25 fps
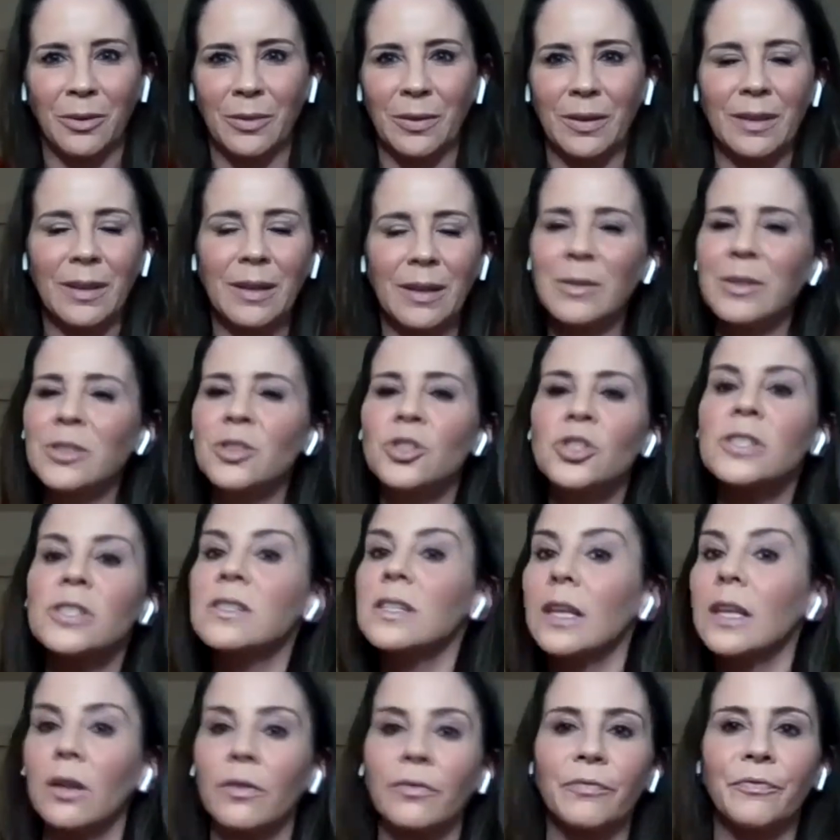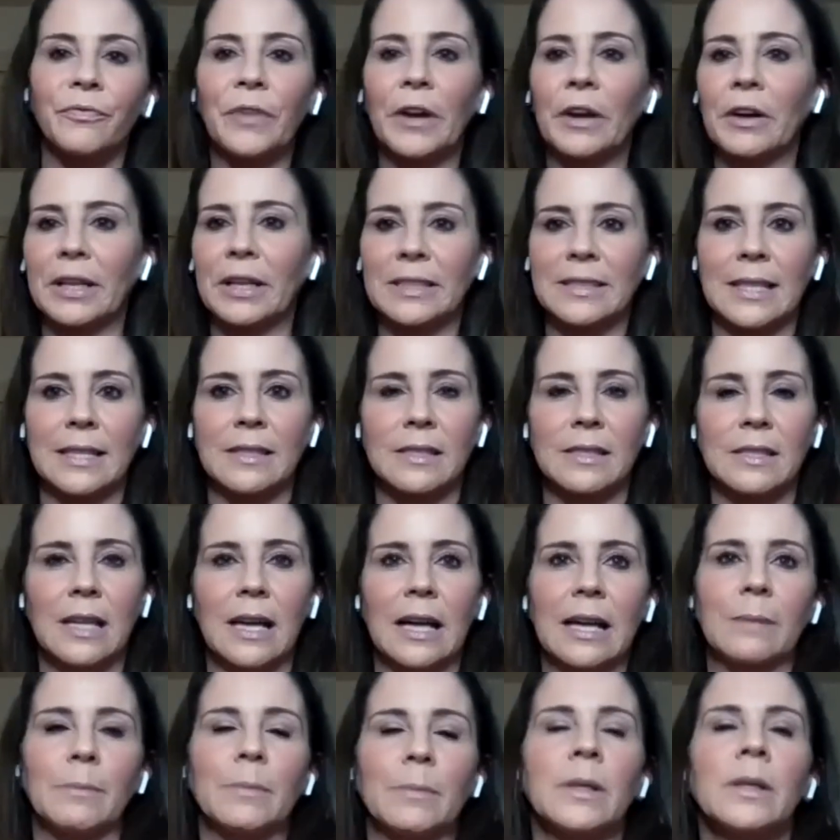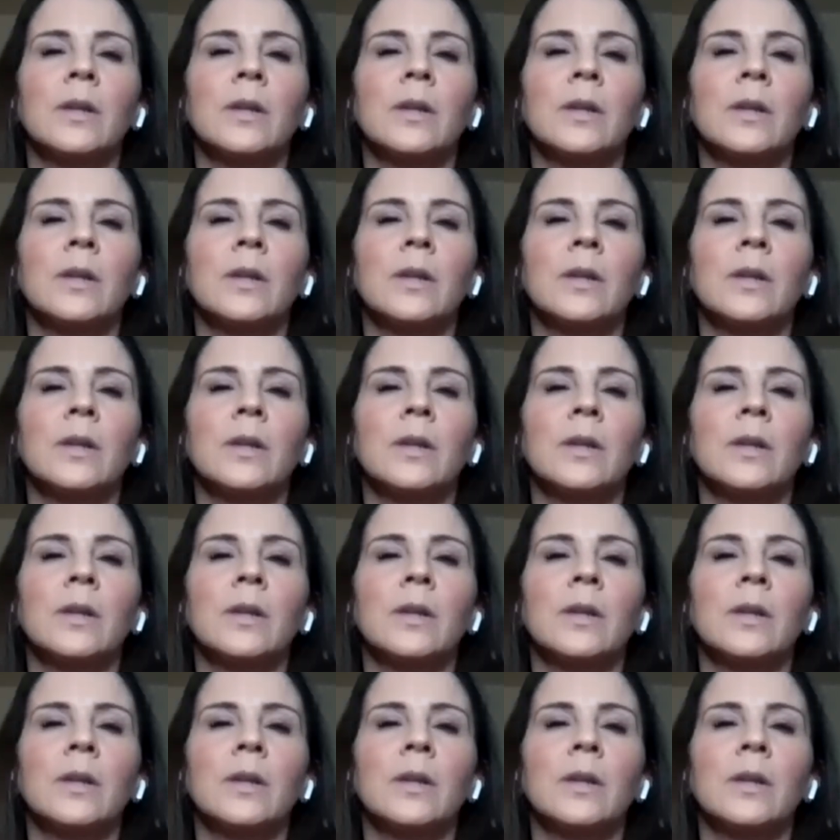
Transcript: it was just like a very intense time.